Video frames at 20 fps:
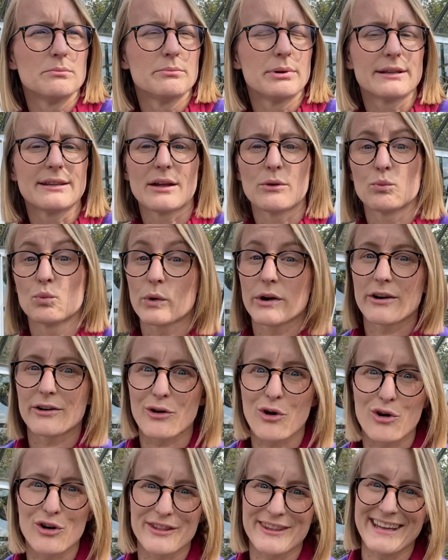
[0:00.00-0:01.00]
But then where
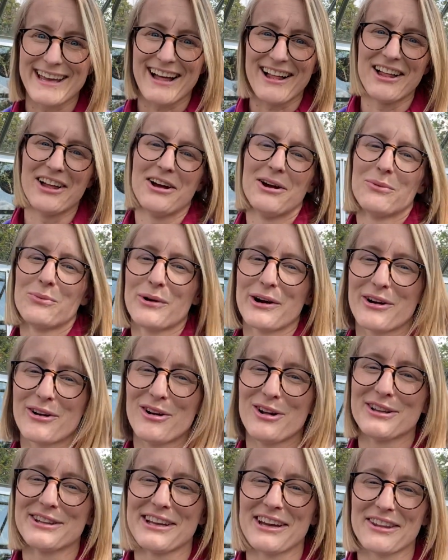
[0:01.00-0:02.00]
are the where are
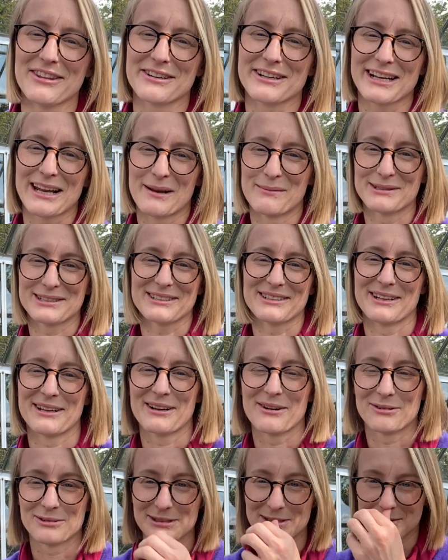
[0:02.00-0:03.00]
all the other climbers going to
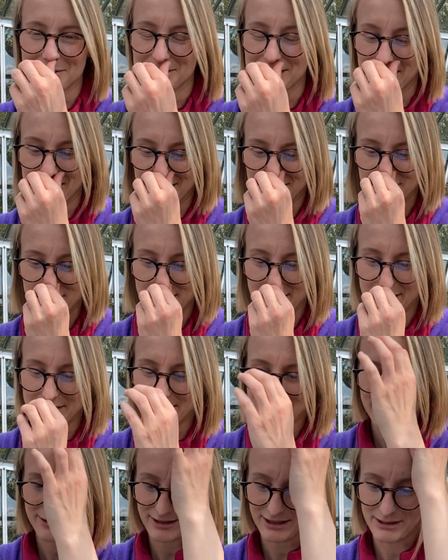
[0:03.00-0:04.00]
go? So yeah, I
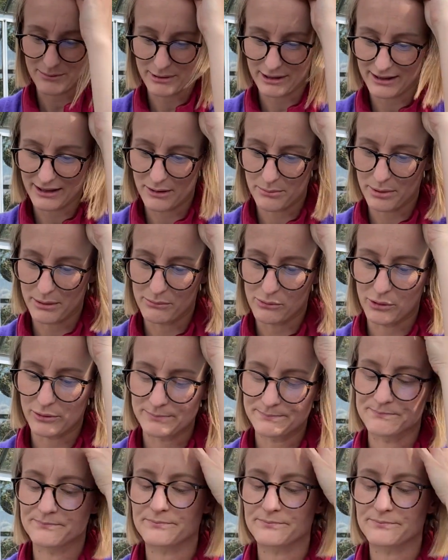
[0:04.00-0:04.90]
need to think about that a bit more.